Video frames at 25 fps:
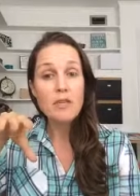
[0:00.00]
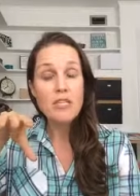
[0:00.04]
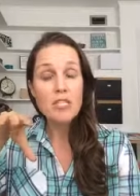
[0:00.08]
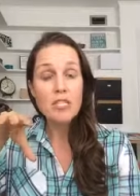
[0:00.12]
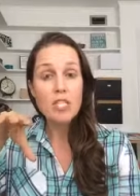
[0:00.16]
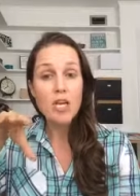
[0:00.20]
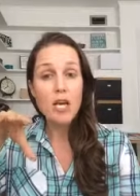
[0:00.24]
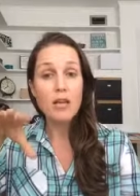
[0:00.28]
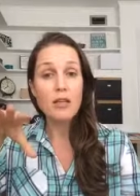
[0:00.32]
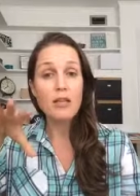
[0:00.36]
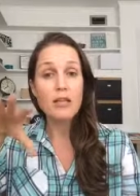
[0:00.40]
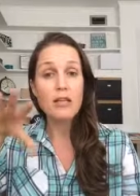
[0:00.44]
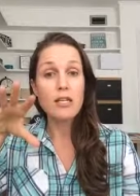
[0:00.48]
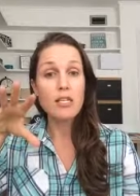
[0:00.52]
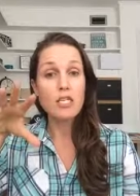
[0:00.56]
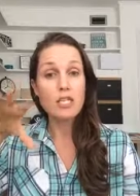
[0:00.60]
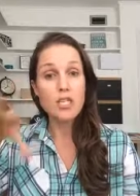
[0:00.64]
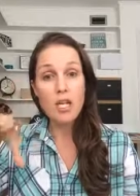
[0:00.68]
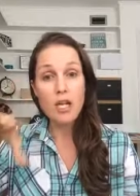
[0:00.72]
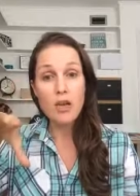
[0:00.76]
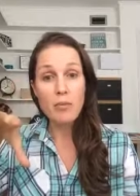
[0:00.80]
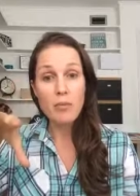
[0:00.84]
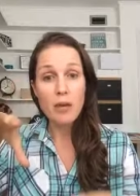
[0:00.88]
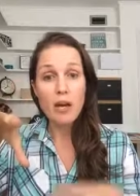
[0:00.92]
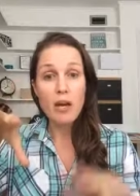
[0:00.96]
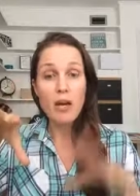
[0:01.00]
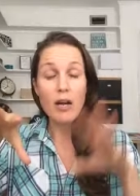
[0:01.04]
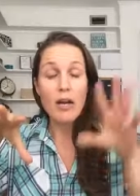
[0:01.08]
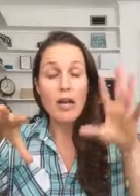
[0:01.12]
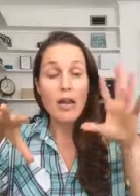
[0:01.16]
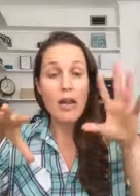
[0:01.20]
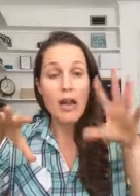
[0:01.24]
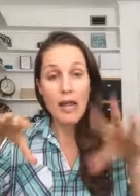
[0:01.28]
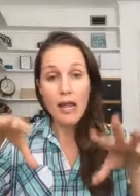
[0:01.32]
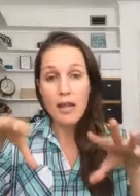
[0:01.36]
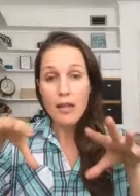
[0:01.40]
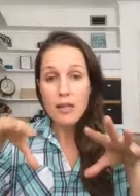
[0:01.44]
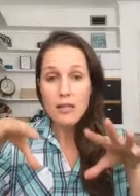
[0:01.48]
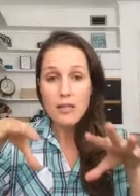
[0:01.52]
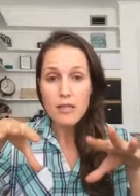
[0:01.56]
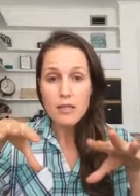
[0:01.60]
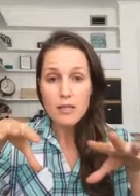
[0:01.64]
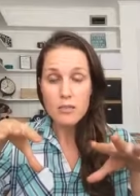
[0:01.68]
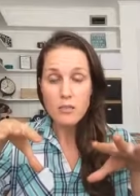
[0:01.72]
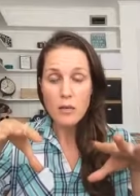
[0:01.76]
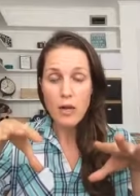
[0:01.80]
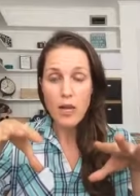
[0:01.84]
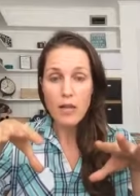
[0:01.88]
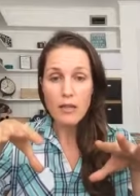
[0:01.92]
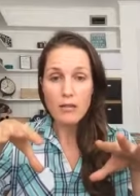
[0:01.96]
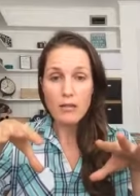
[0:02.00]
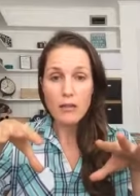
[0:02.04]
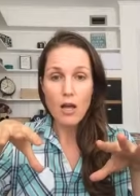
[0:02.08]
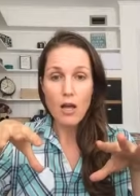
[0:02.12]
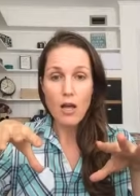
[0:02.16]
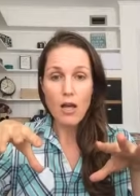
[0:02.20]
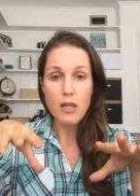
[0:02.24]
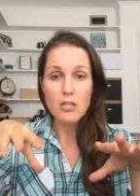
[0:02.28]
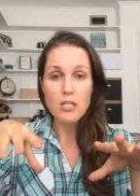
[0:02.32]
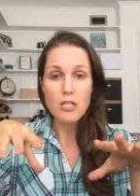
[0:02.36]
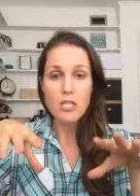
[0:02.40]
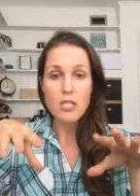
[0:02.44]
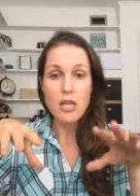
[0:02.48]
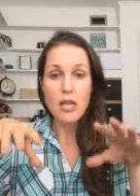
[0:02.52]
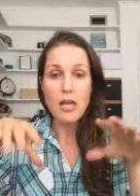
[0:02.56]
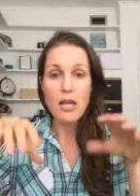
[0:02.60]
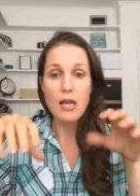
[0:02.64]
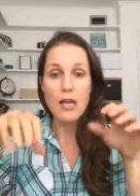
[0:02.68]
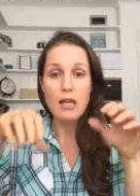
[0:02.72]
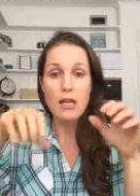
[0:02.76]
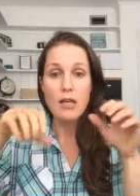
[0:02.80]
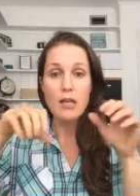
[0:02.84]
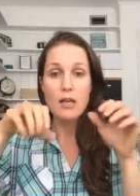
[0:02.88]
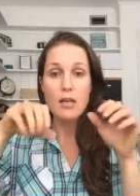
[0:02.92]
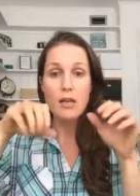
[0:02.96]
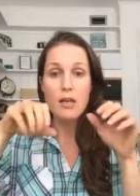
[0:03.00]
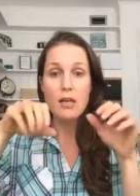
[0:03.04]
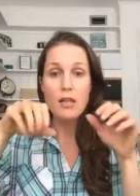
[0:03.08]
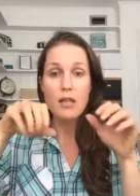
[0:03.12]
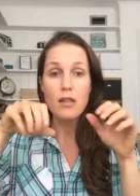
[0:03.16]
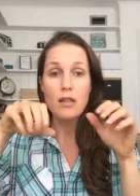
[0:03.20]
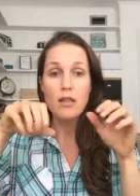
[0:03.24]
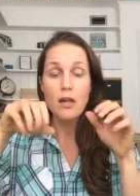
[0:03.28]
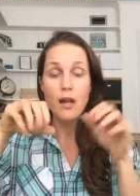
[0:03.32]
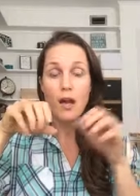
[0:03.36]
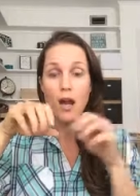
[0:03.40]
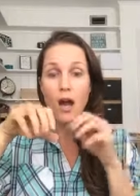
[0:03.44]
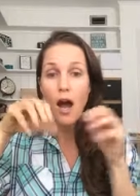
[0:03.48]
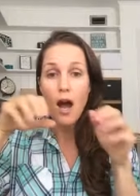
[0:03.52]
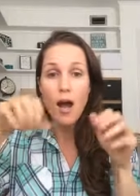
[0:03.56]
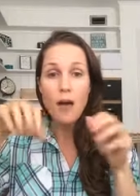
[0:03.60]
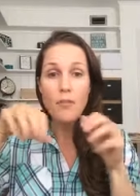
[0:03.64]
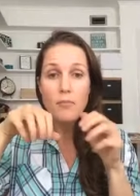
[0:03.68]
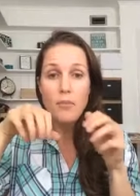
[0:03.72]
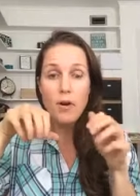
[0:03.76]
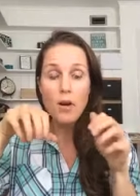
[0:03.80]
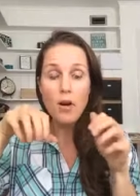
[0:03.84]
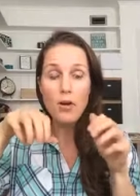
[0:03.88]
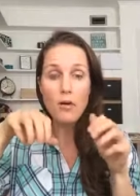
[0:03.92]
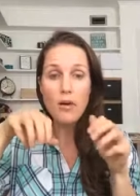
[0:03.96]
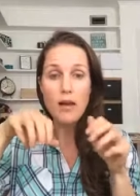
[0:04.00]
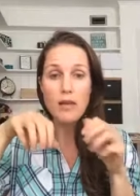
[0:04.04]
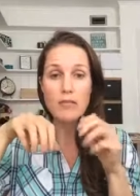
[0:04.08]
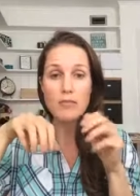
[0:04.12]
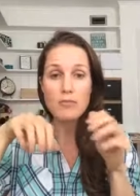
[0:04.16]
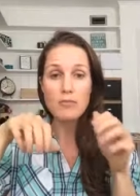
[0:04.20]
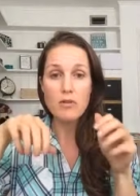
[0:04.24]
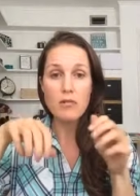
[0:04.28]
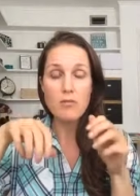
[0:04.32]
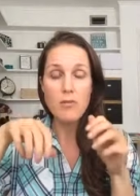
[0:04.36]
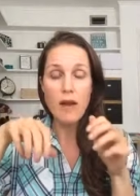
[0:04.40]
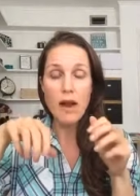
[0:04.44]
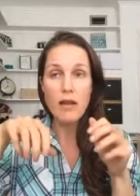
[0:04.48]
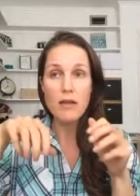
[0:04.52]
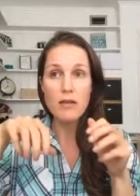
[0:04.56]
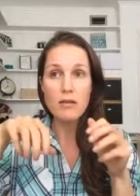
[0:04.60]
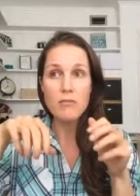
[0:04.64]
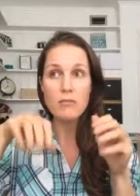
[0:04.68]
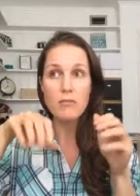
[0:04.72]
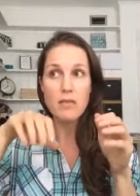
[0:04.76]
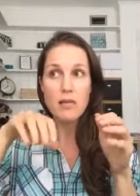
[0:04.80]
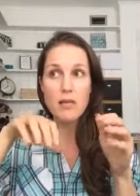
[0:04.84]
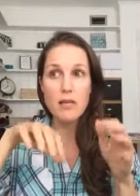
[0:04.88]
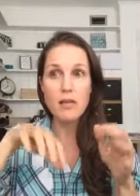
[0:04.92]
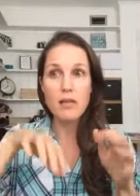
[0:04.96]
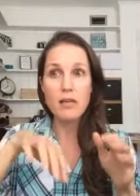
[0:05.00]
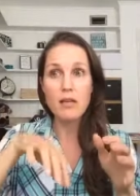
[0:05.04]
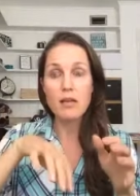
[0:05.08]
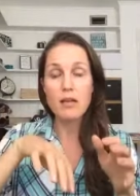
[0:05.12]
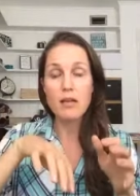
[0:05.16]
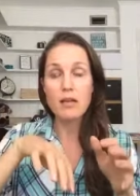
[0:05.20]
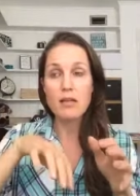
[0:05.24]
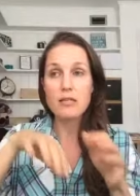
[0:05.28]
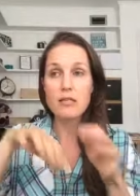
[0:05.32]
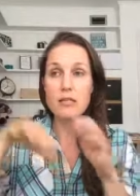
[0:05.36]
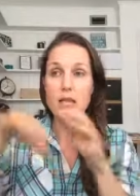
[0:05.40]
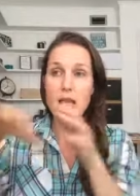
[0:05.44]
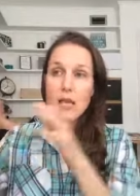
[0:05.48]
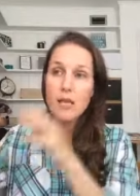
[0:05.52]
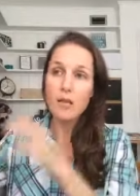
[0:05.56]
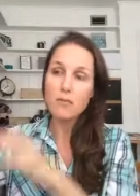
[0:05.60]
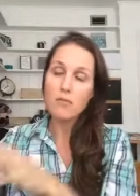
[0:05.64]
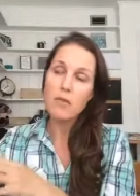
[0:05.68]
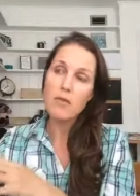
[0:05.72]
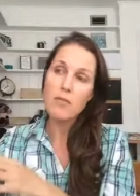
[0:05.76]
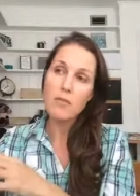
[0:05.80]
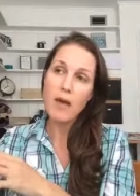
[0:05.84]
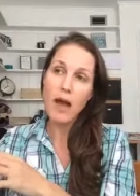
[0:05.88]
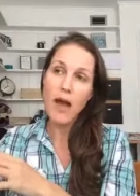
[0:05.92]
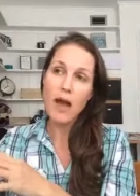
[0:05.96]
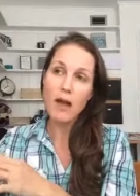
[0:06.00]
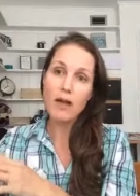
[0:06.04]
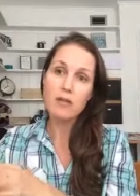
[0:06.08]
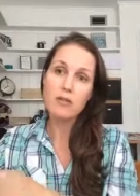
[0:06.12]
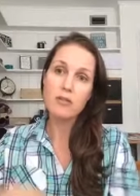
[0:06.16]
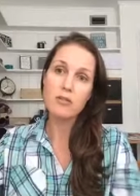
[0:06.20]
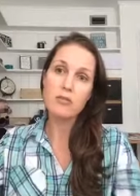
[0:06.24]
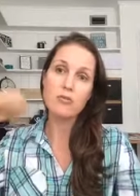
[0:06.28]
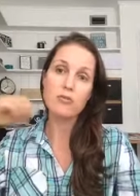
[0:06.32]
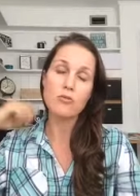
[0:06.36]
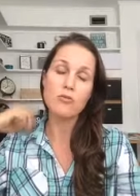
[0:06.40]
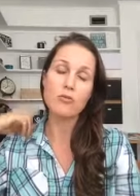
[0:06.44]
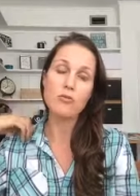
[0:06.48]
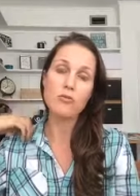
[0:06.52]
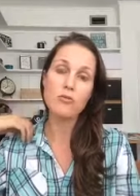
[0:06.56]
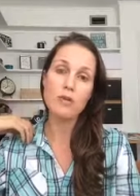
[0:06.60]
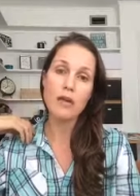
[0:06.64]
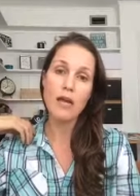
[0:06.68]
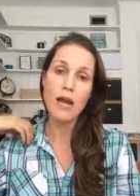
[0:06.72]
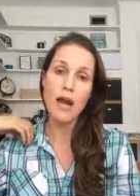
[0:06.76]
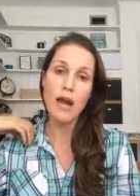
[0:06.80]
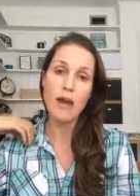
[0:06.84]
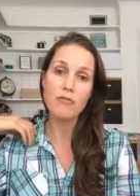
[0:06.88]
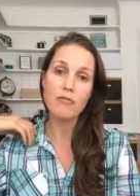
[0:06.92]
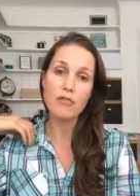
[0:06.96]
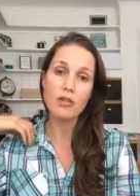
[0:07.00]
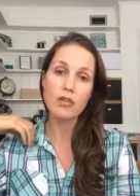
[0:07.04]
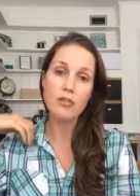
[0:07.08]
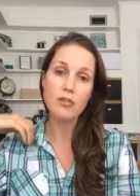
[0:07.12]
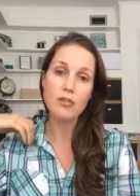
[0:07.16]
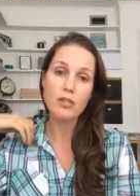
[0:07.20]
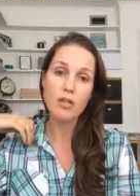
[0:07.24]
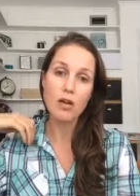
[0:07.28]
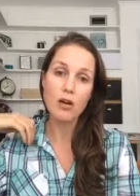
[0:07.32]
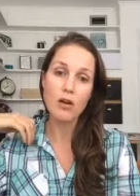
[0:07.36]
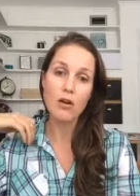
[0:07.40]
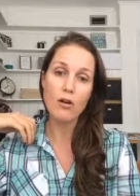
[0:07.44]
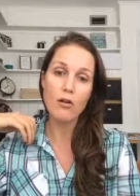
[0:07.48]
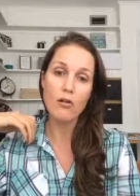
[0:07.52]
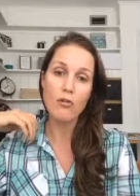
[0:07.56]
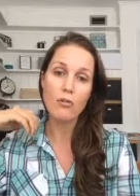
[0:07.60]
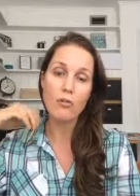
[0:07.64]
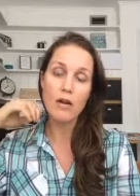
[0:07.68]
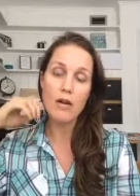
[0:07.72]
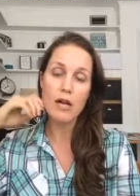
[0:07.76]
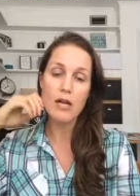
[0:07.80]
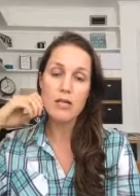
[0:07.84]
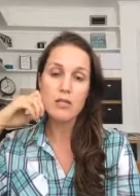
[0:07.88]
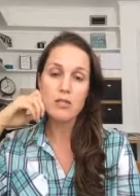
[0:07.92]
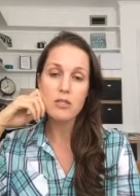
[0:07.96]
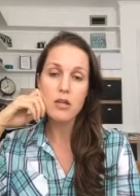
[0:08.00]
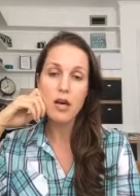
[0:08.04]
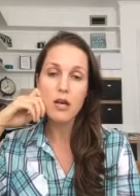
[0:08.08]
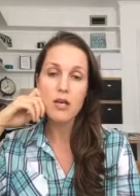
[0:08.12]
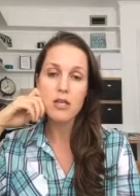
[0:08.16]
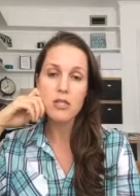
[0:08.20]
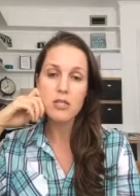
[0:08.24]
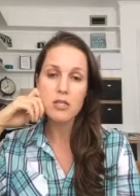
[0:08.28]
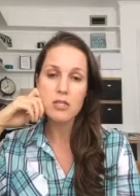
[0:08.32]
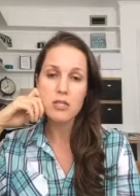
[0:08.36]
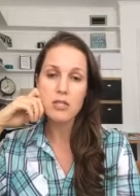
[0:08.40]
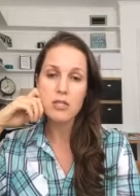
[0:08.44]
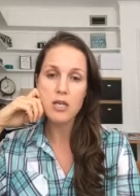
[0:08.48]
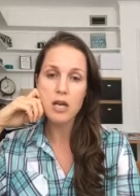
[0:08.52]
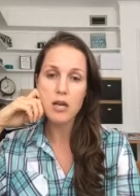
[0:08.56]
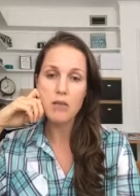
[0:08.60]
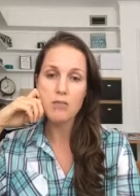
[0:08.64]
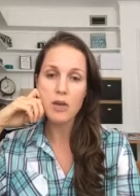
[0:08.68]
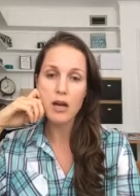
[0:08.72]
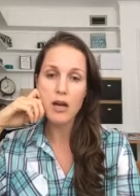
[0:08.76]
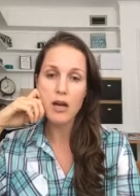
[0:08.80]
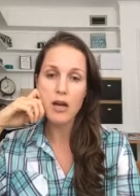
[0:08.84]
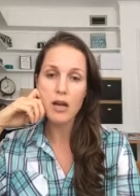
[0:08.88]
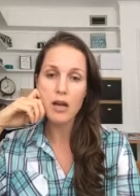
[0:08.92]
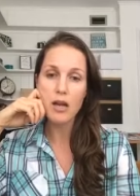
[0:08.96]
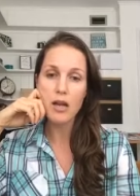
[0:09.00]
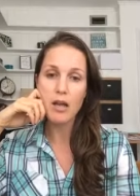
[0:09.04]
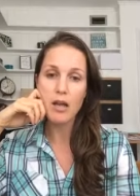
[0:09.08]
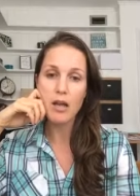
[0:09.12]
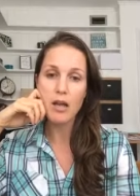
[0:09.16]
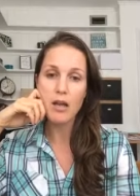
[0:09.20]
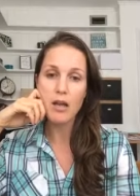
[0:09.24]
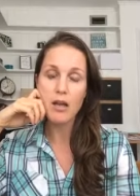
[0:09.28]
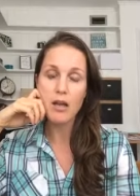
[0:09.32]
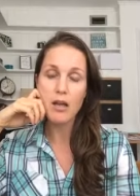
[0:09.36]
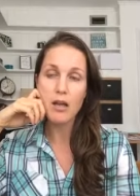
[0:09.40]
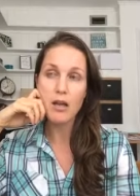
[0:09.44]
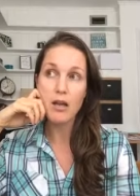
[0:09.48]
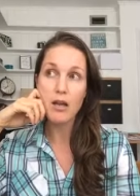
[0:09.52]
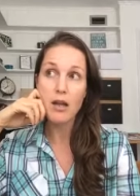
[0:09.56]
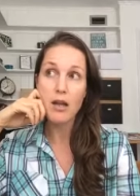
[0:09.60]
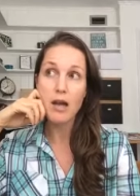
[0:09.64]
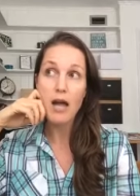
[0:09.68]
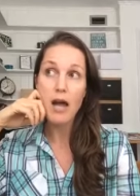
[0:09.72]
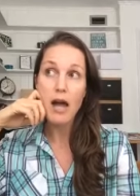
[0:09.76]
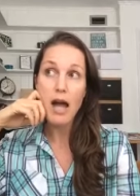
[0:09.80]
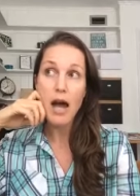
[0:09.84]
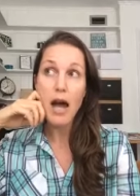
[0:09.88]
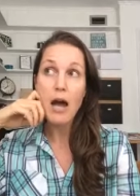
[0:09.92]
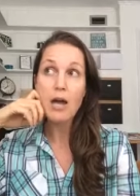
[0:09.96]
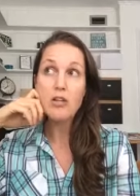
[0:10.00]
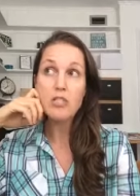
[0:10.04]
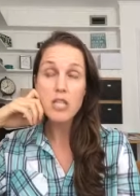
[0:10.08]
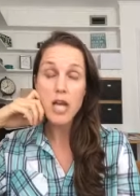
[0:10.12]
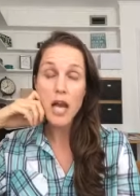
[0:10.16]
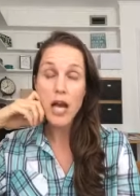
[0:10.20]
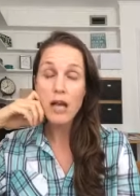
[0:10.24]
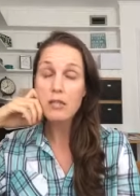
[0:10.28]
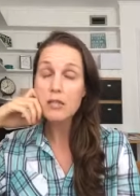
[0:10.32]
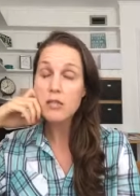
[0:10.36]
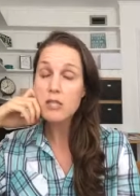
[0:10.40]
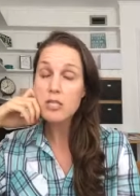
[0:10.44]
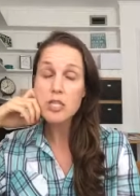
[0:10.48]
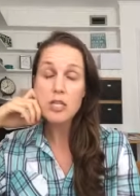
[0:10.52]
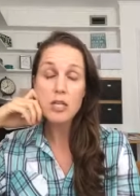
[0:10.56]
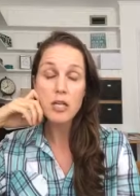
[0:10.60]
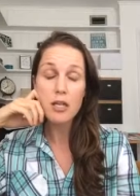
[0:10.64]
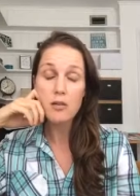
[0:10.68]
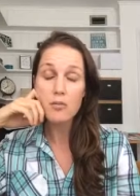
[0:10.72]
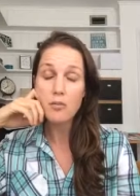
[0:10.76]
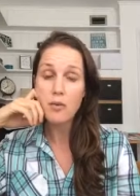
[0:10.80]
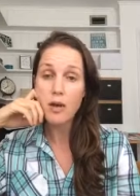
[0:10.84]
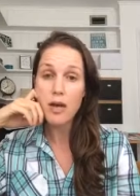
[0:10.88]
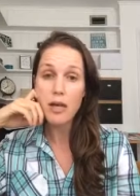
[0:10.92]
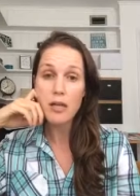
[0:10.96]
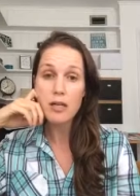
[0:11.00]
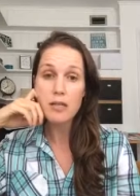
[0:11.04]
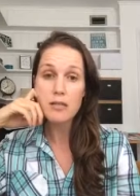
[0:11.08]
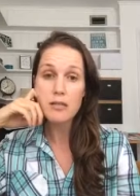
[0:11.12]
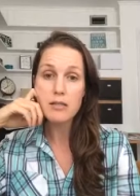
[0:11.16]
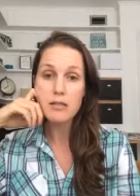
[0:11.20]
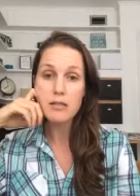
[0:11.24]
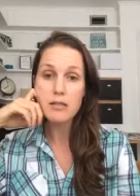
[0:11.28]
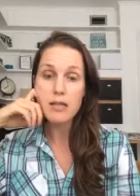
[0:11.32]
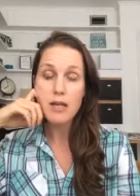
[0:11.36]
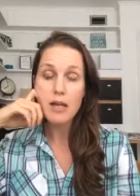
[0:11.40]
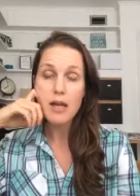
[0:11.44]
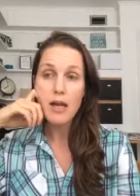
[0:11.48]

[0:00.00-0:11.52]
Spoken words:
juggling Jamberry and this brand launch, and the combo has reminded me and taken me back to 3.5 years ago when I started just Jamberry and how challenging it was,